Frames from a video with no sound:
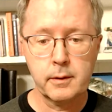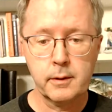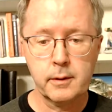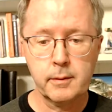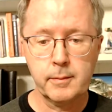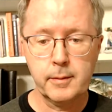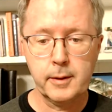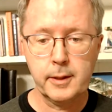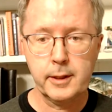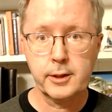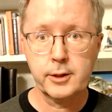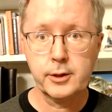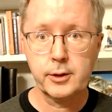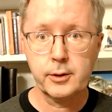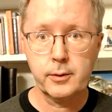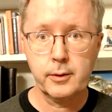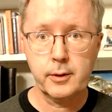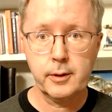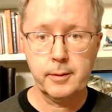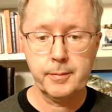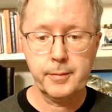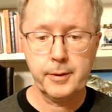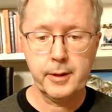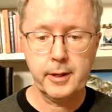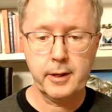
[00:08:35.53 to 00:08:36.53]
Anybody showed
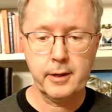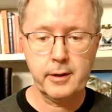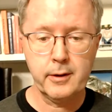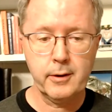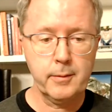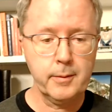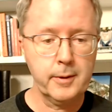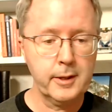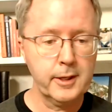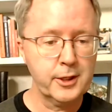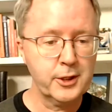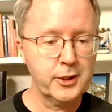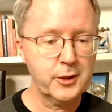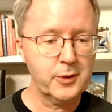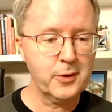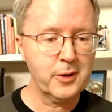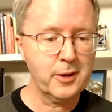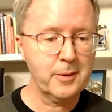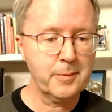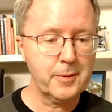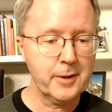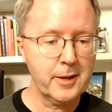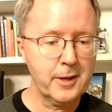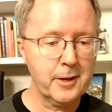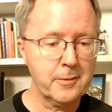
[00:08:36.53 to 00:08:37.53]
up yet? Nobody showed
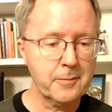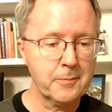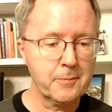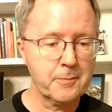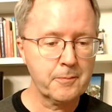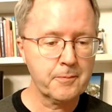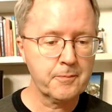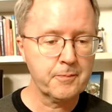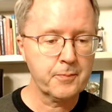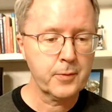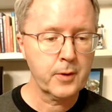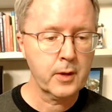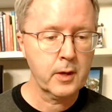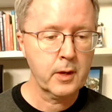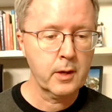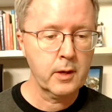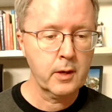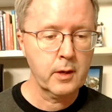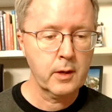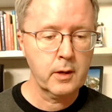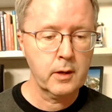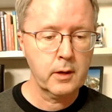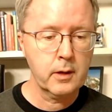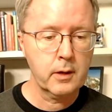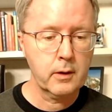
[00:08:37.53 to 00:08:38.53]
up yet.
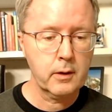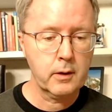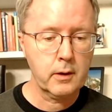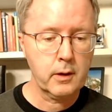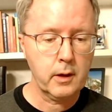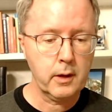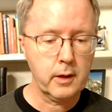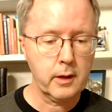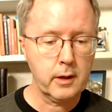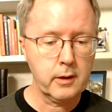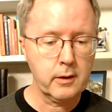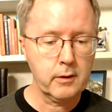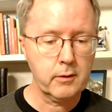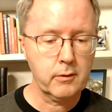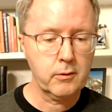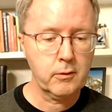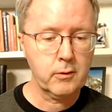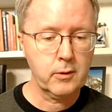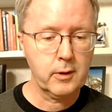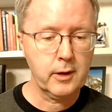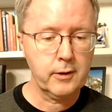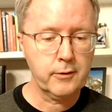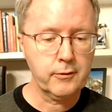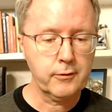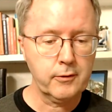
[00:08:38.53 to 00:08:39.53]
Like,
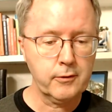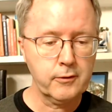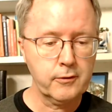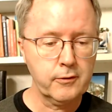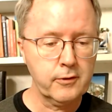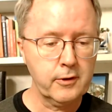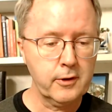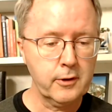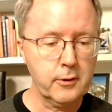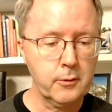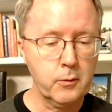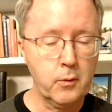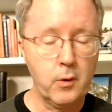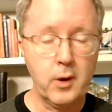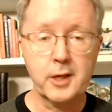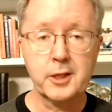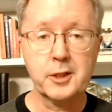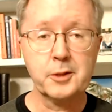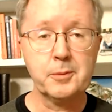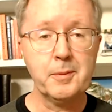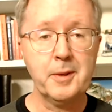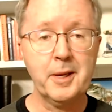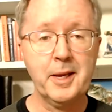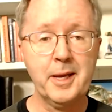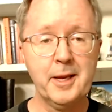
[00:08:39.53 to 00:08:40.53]
you guys can sit and
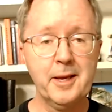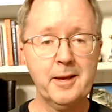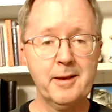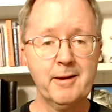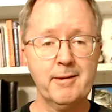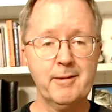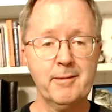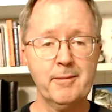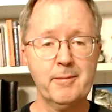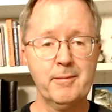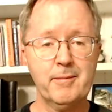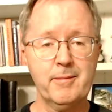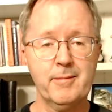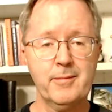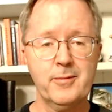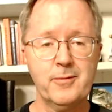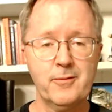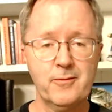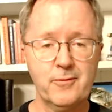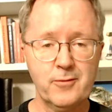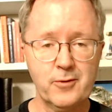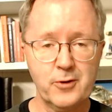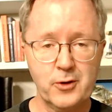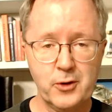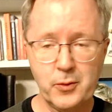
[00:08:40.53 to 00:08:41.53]
watch me
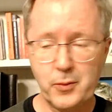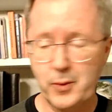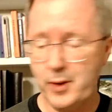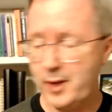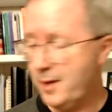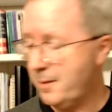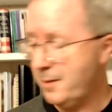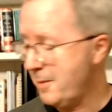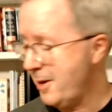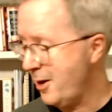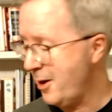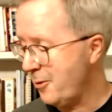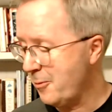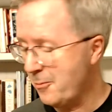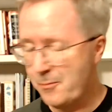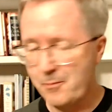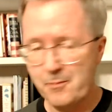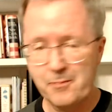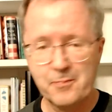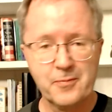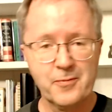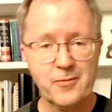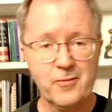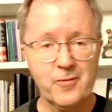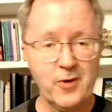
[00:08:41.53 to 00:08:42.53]
do email.
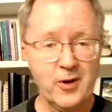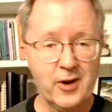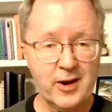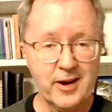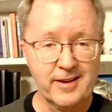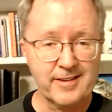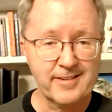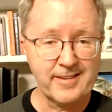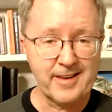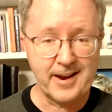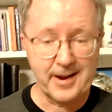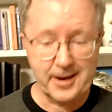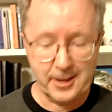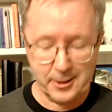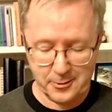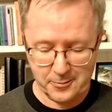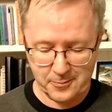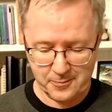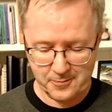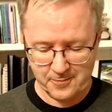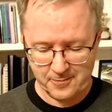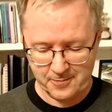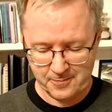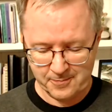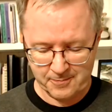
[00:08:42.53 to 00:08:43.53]
Very exciting.
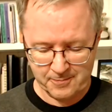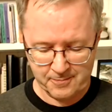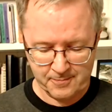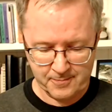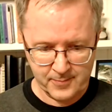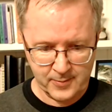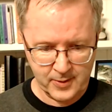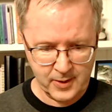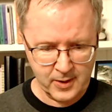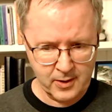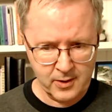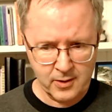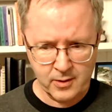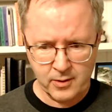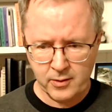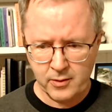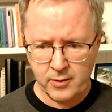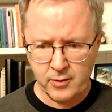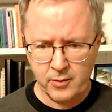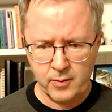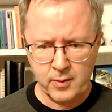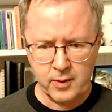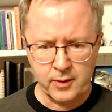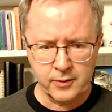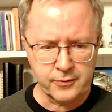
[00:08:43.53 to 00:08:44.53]

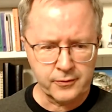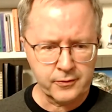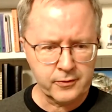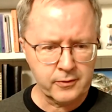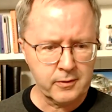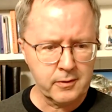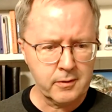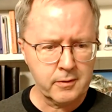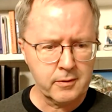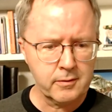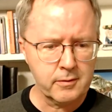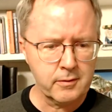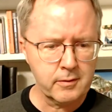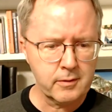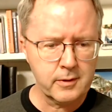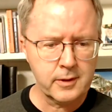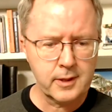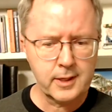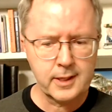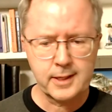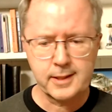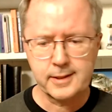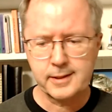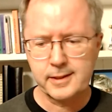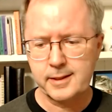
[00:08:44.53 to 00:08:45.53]
Who else? That
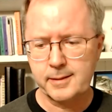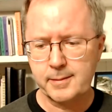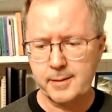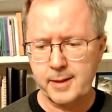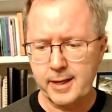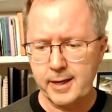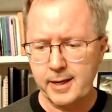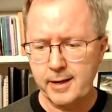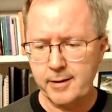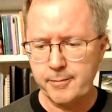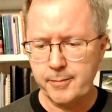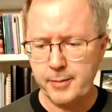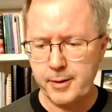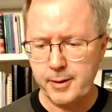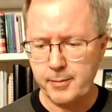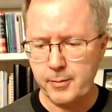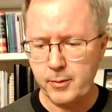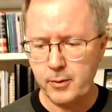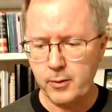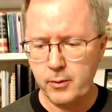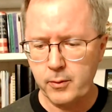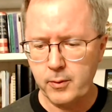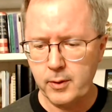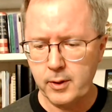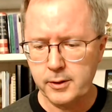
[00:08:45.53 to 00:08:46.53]
doesn't seem like enough
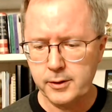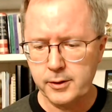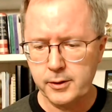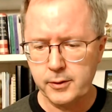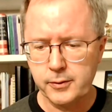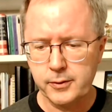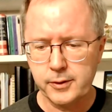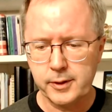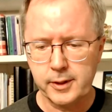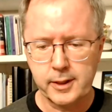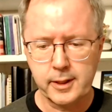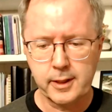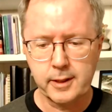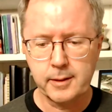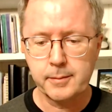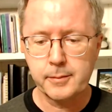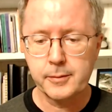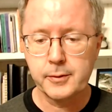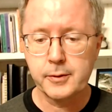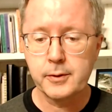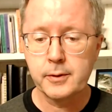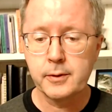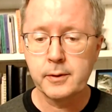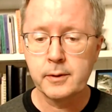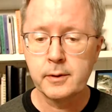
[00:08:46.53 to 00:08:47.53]
people. Who else usually
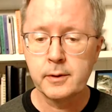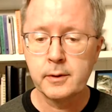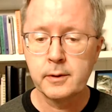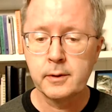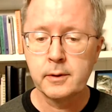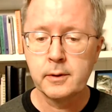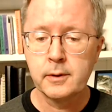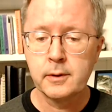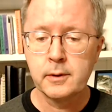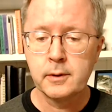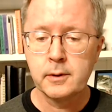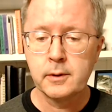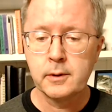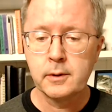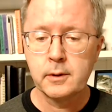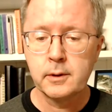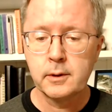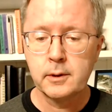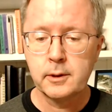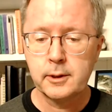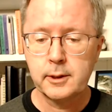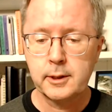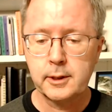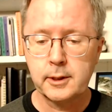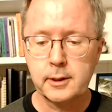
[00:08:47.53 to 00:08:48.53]
comes?
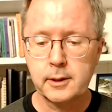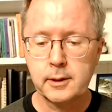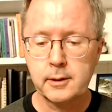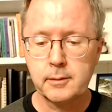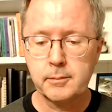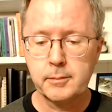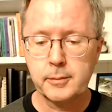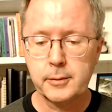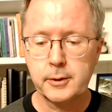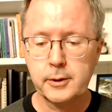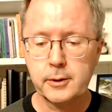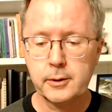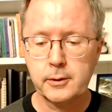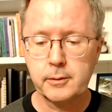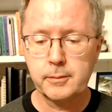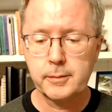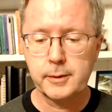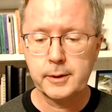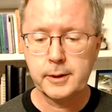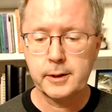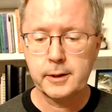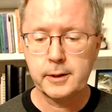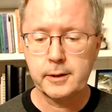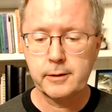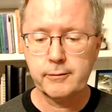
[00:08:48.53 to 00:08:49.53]
Dan, Bell,
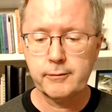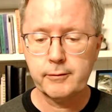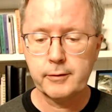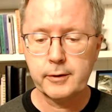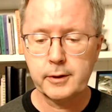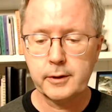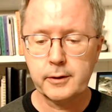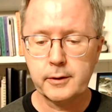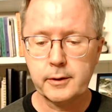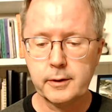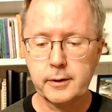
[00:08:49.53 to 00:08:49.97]
Perry, Vic,